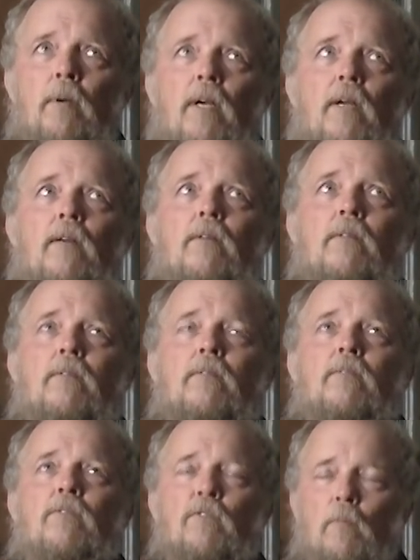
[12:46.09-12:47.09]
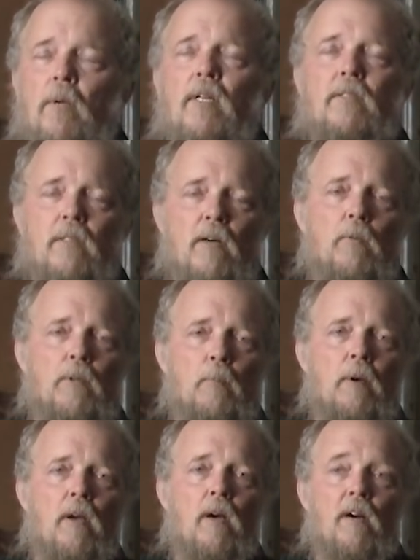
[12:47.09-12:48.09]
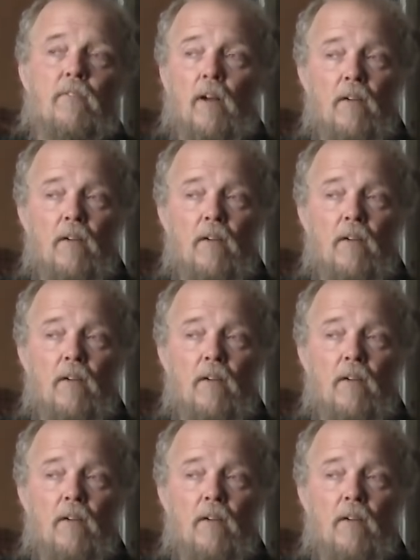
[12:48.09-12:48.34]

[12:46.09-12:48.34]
be, for me, it's not worth the payoff.